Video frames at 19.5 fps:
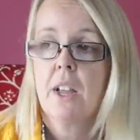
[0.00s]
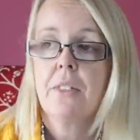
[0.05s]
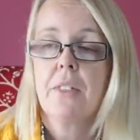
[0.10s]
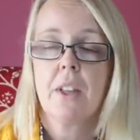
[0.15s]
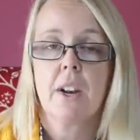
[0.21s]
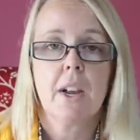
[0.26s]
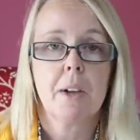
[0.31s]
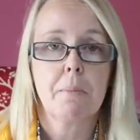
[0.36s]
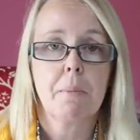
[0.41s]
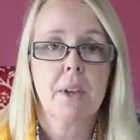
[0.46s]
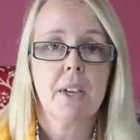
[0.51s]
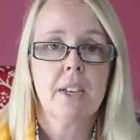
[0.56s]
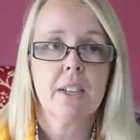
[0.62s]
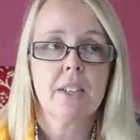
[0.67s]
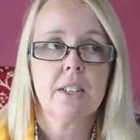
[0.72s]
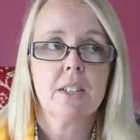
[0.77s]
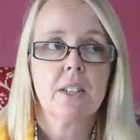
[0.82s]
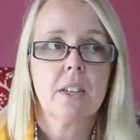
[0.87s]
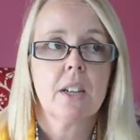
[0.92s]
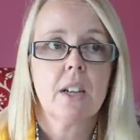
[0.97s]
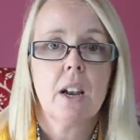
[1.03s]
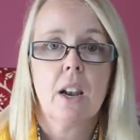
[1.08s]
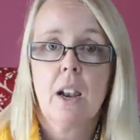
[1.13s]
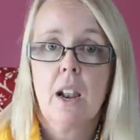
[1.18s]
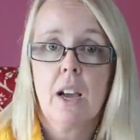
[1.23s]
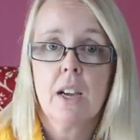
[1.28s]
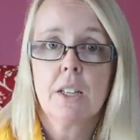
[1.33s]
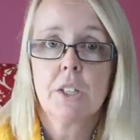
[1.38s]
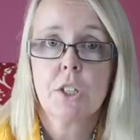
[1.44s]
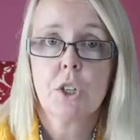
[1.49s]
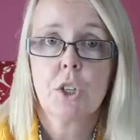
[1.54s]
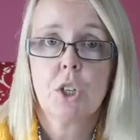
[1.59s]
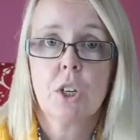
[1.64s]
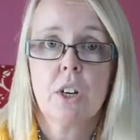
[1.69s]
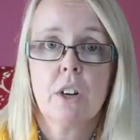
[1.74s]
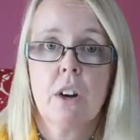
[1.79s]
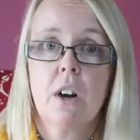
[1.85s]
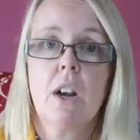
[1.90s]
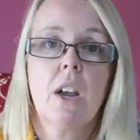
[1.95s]
that I made last
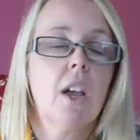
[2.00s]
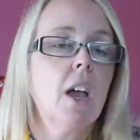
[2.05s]
year